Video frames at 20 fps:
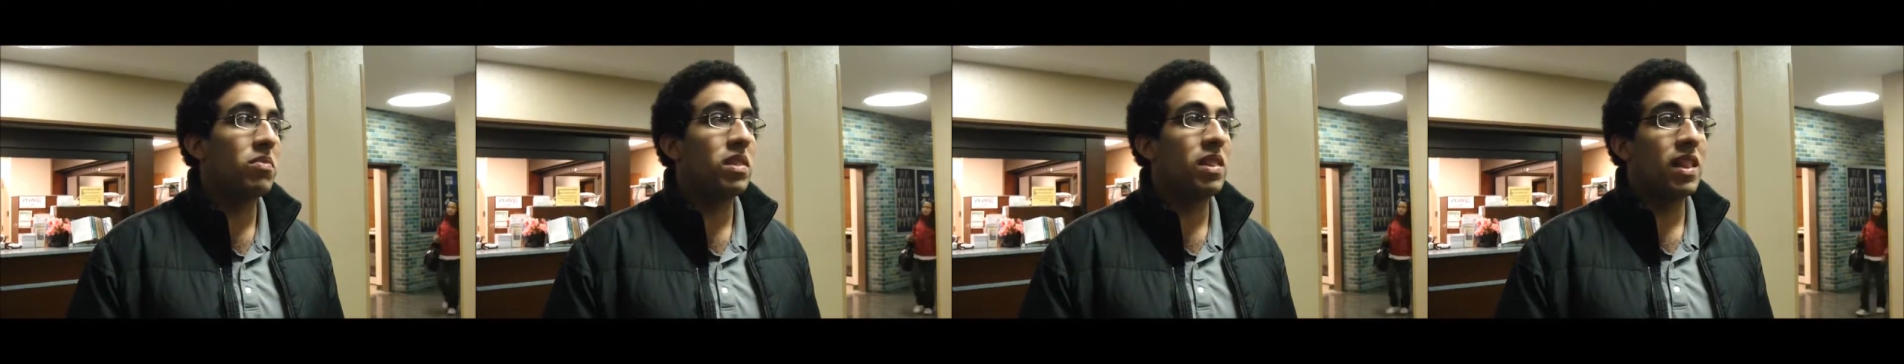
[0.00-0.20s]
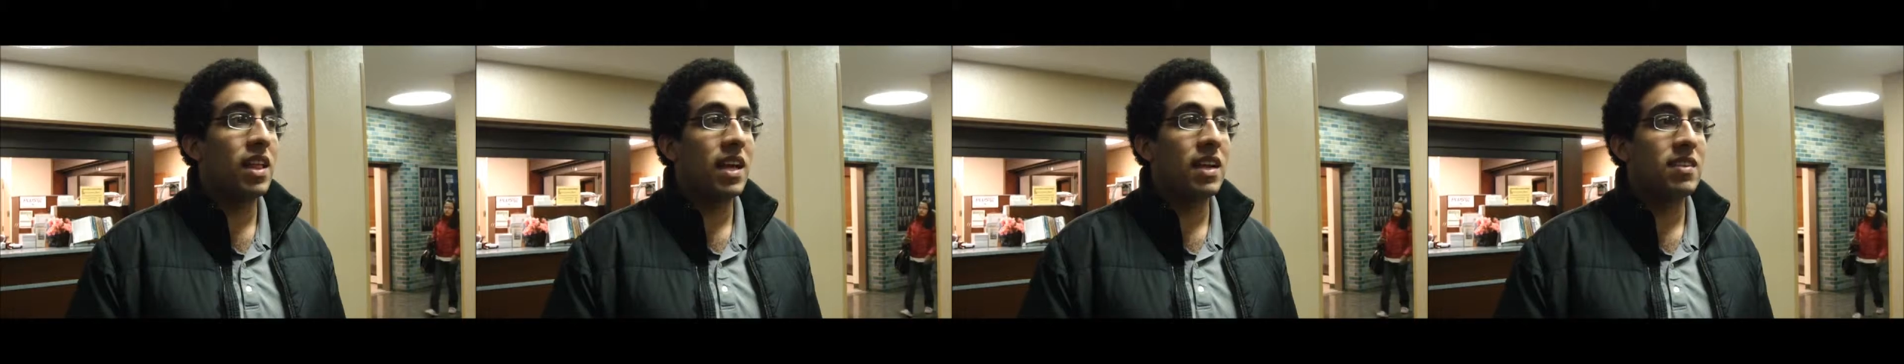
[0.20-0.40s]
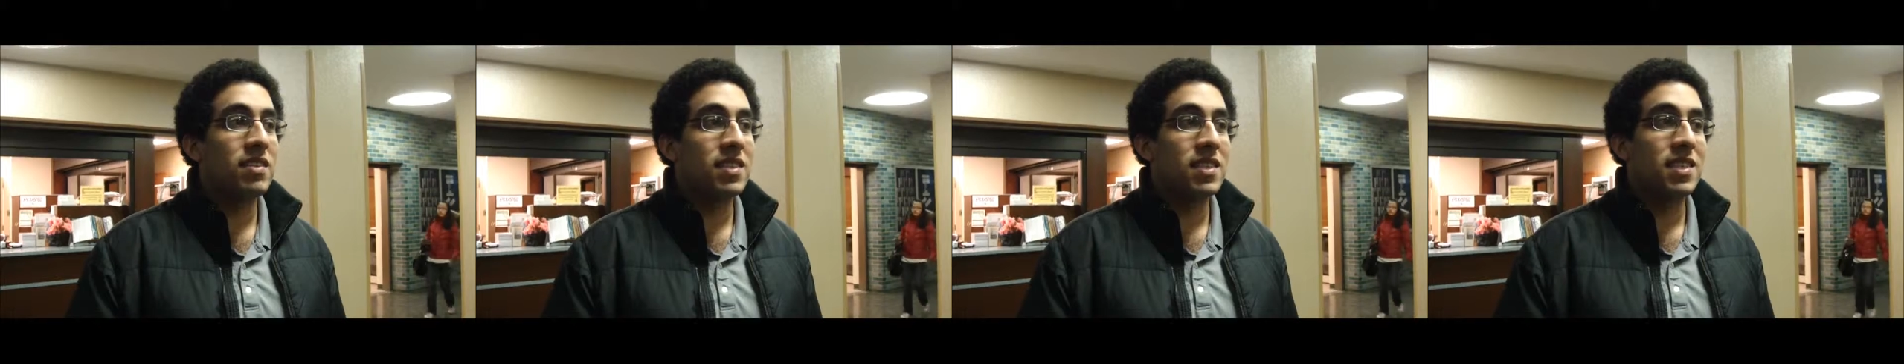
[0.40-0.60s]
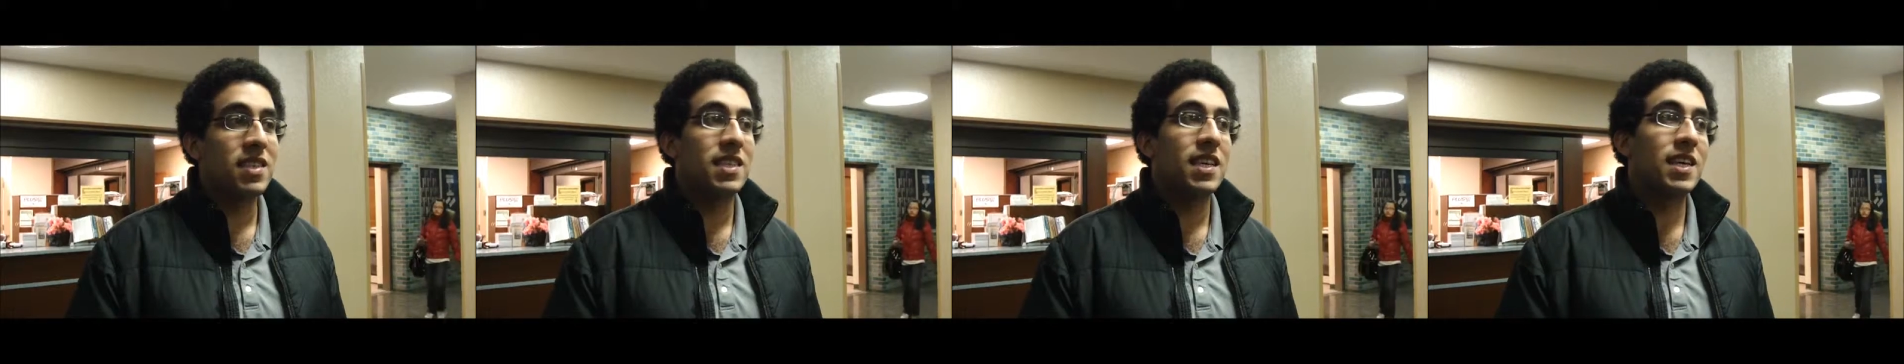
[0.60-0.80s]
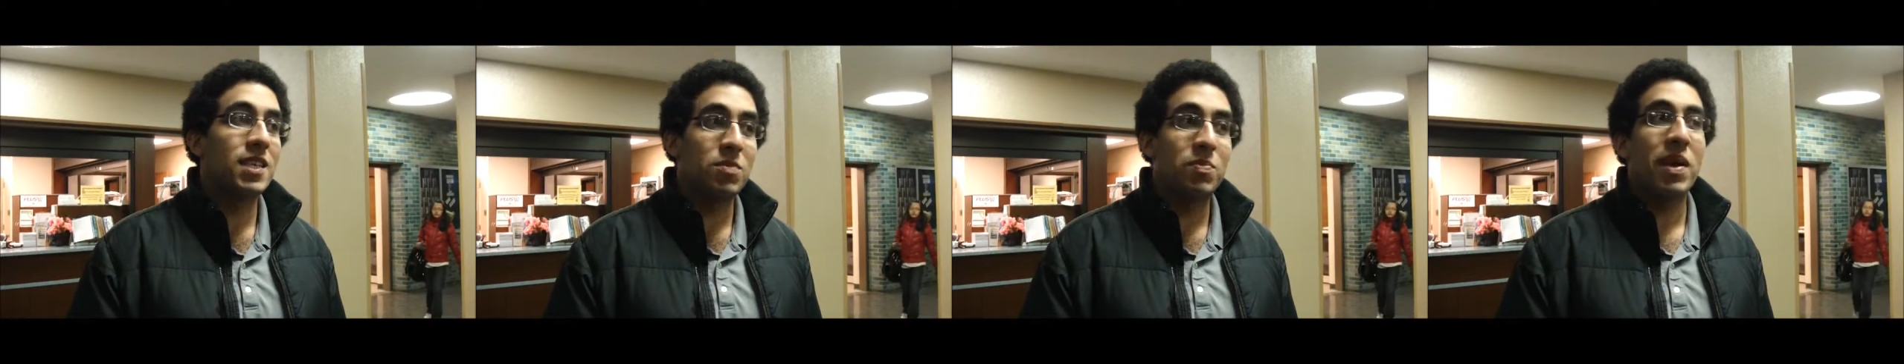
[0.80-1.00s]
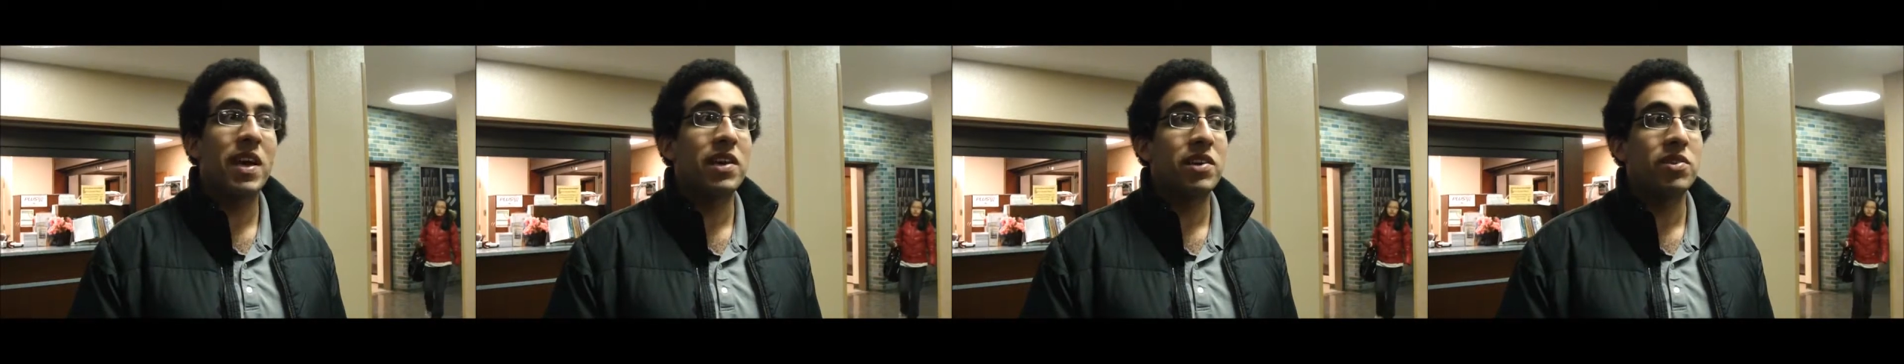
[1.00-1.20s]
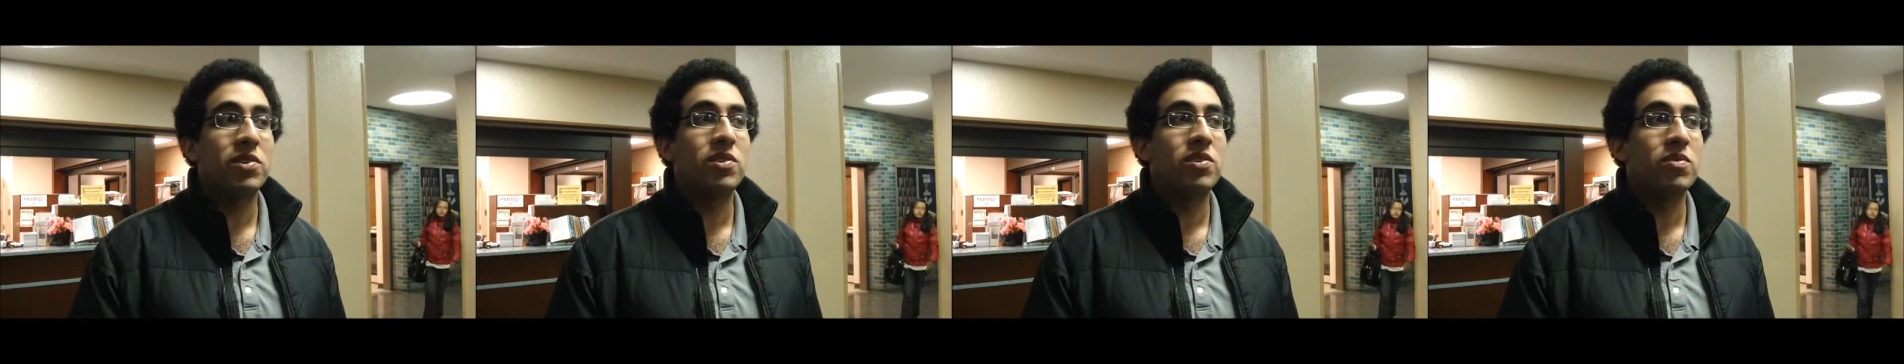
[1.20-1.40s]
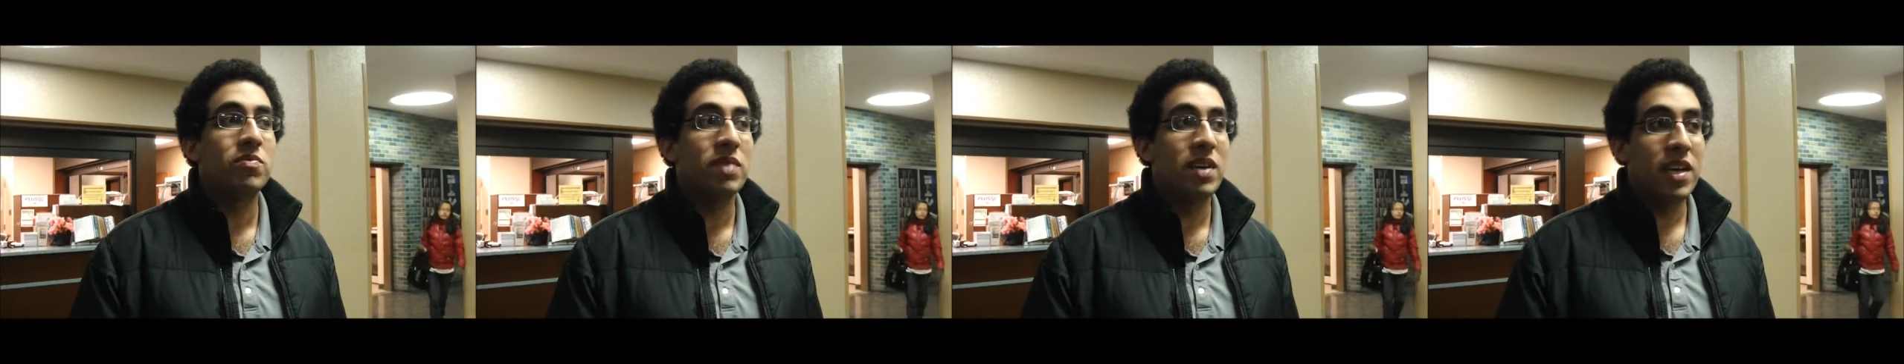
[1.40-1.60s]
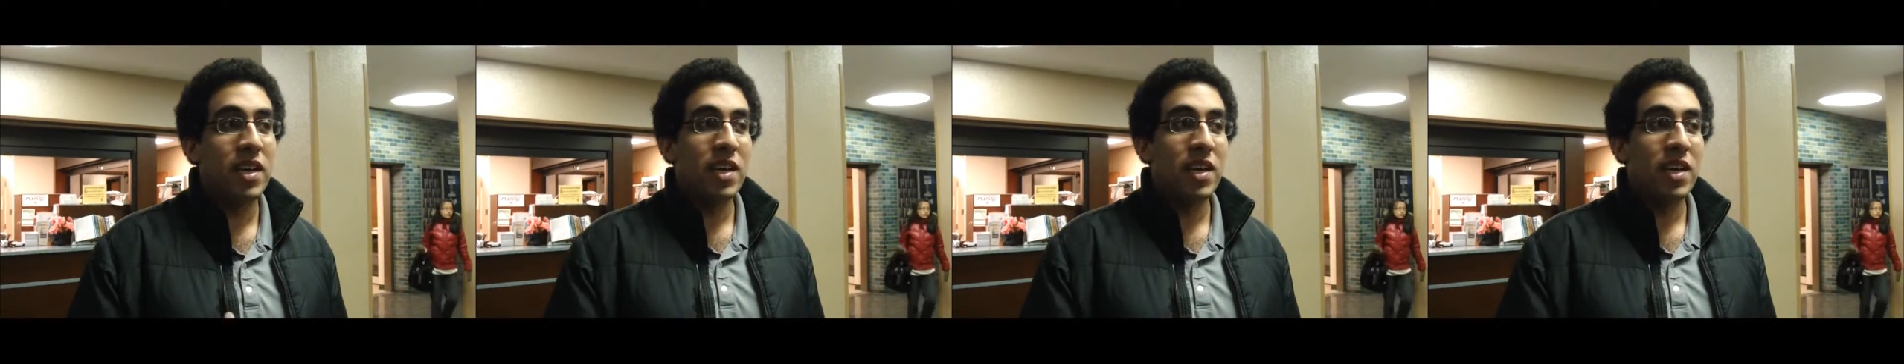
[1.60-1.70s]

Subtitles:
with a lot of success back home.